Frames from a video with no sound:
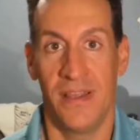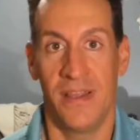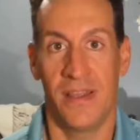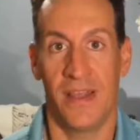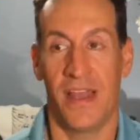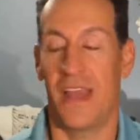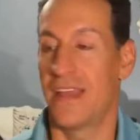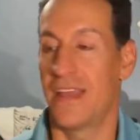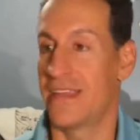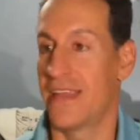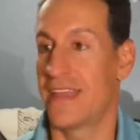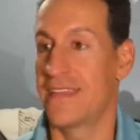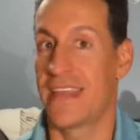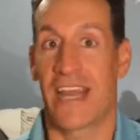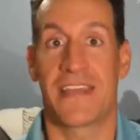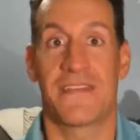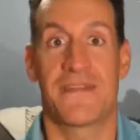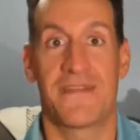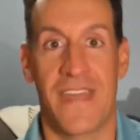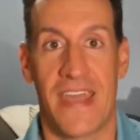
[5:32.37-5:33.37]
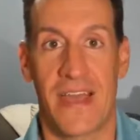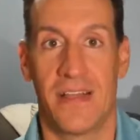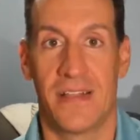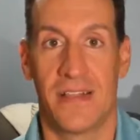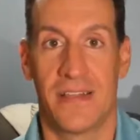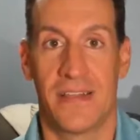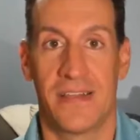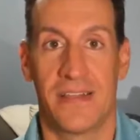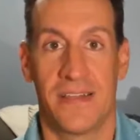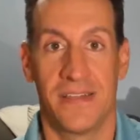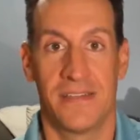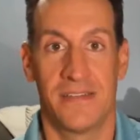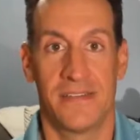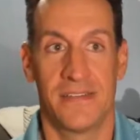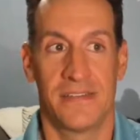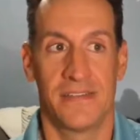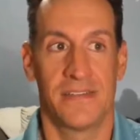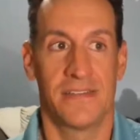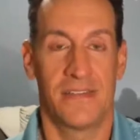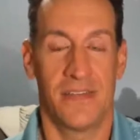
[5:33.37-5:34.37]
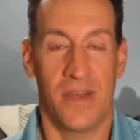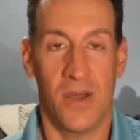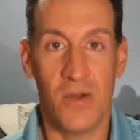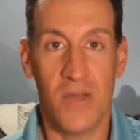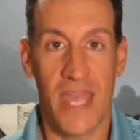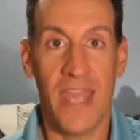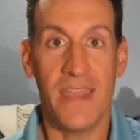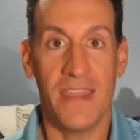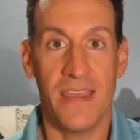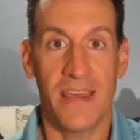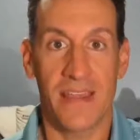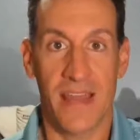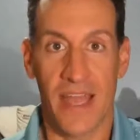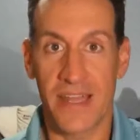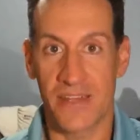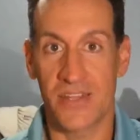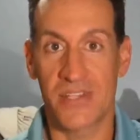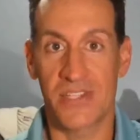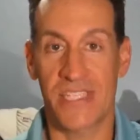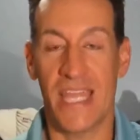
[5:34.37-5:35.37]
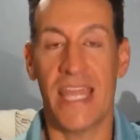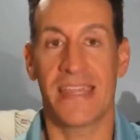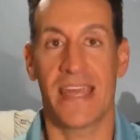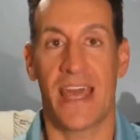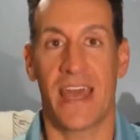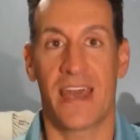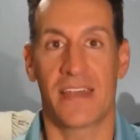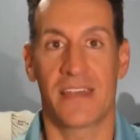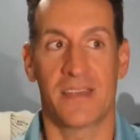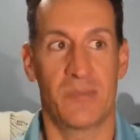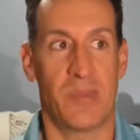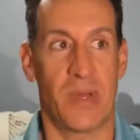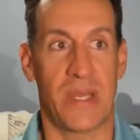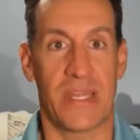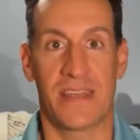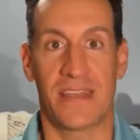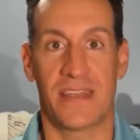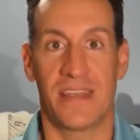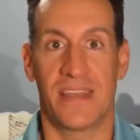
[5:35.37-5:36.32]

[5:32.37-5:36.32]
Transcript: and, and then i fail okay i understand that but